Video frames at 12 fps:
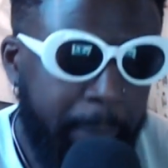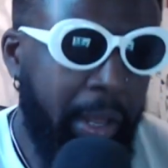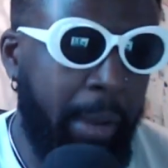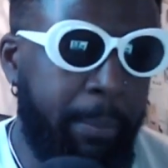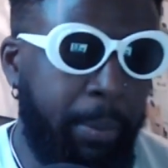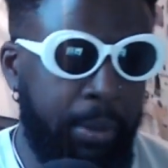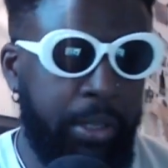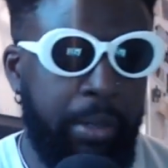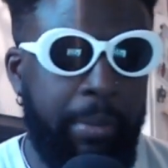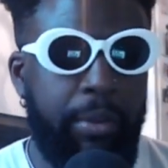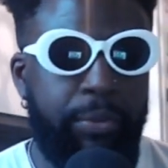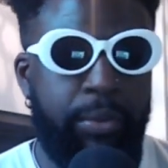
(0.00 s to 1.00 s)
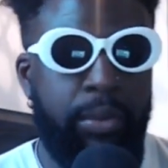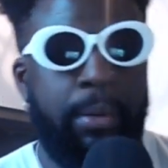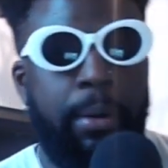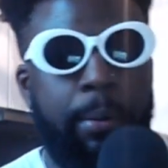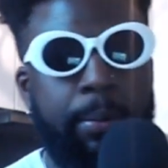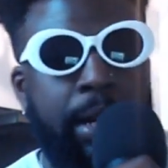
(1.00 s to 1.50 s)
I'm probably going to meet a few of them
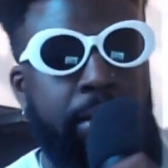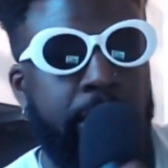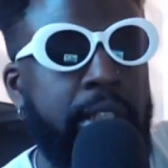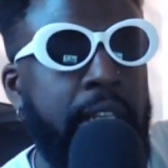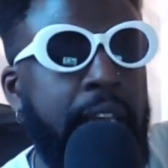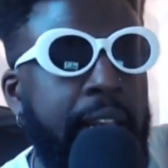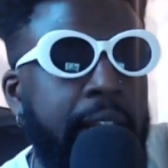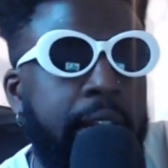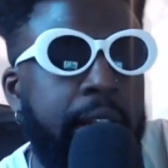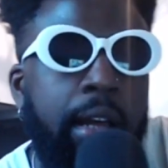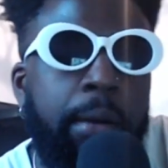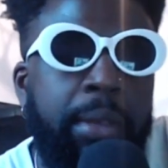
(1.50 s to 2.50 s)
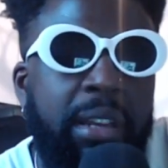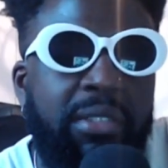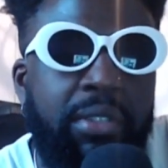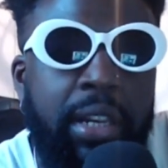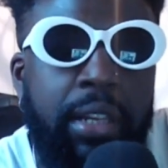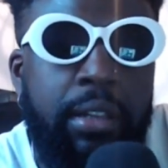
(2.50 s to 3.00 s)
up later on today. And then that'll be it,
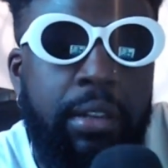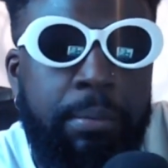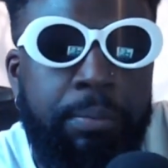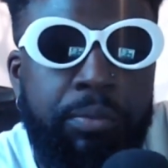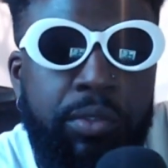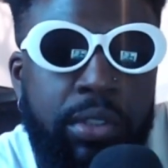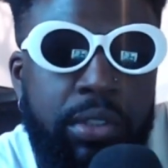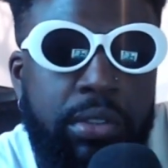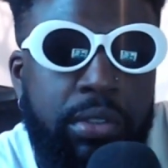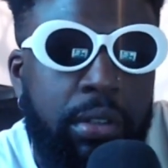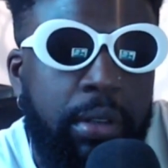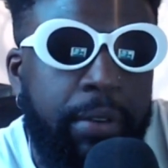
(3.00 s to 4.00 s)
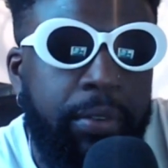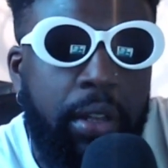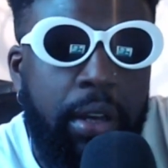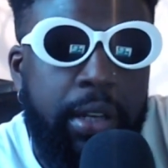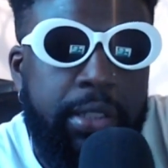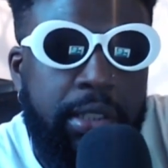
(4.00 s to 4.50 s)
really. And just, you know, have a
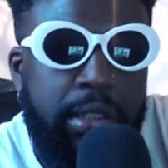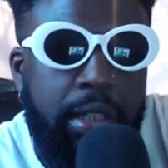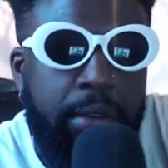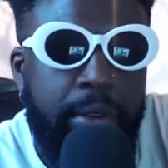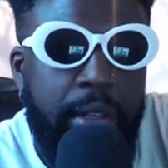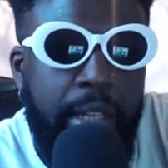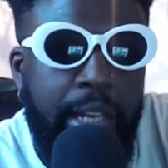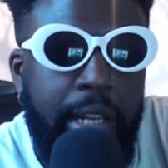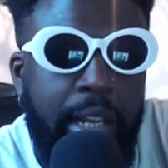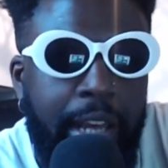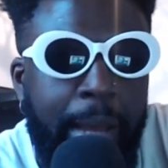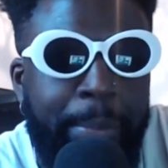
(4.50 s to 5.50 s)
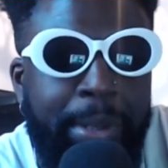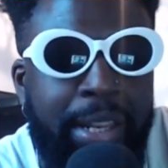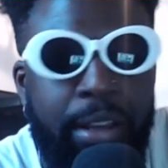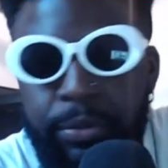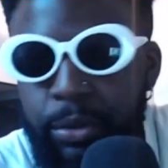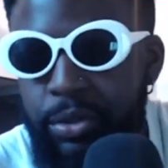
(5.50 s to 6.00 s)
dance and stuff. And again, like, I've been
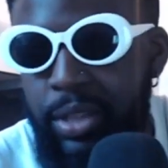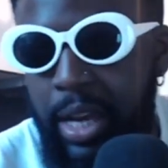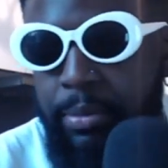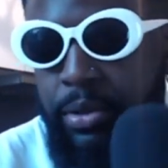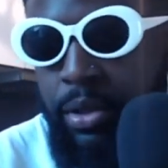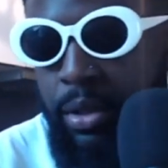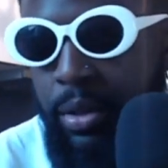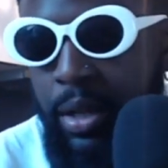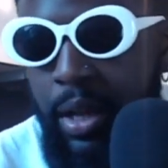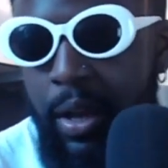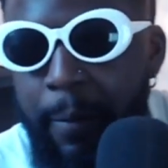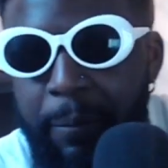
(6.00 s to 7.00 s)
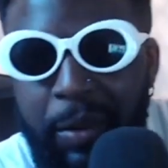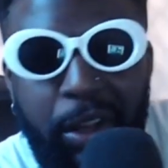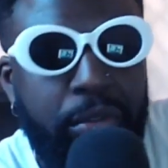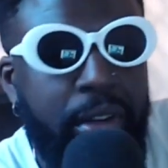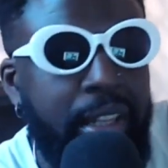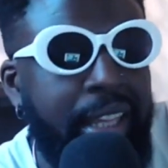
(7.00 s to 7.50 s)
here a few times, so I don't
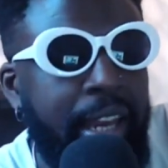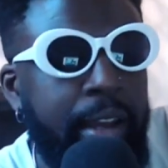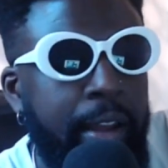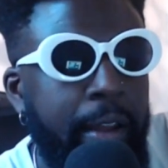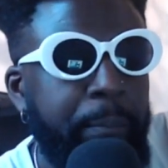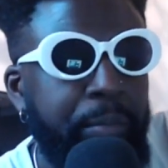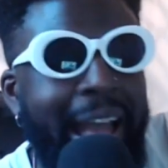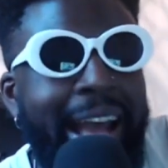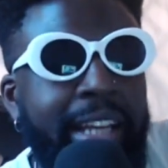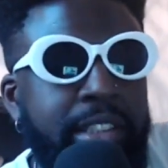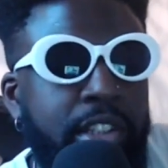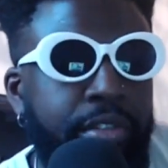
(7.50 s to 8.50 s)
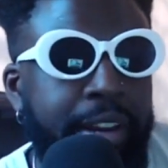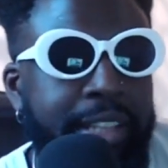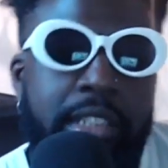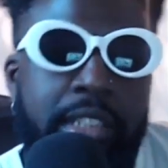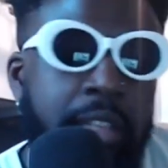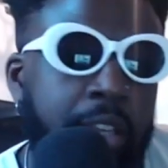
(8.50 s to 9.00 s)
really get as crazy
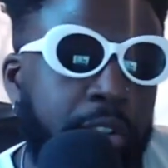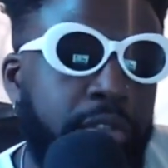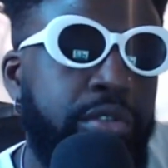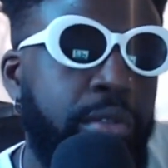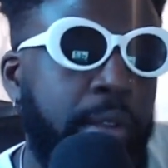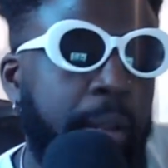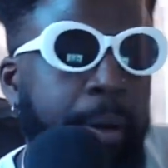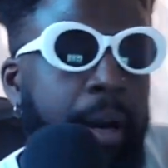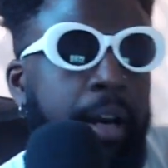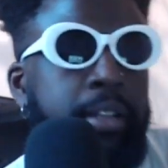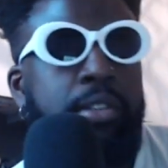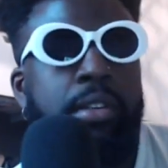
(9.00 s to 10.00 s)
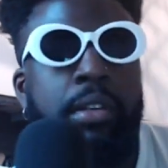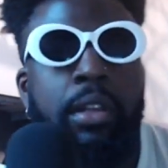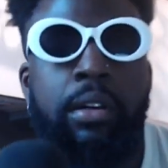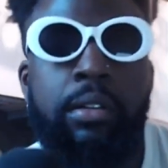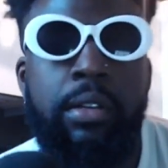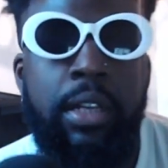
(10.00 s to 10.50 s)
as I used to in the past. You
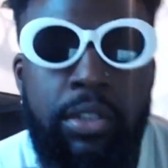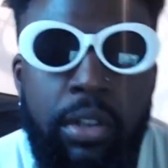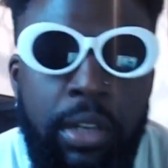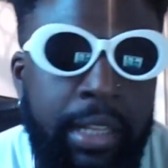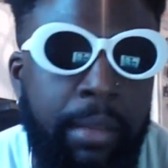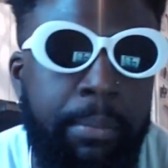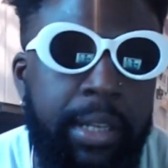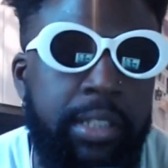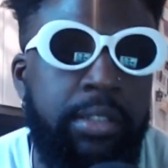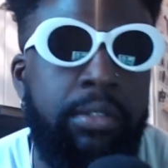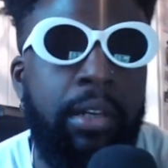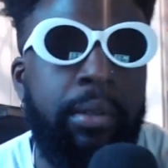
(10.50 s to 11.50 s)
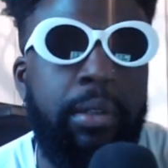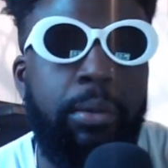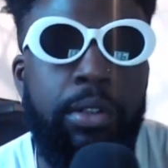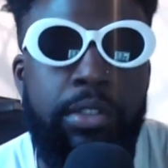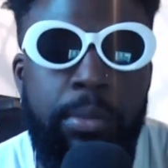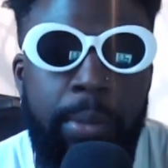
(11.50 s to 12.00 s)
know, it's not like the biggest deal in the
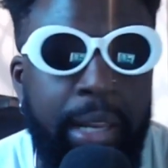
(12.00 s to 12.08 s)
world to me.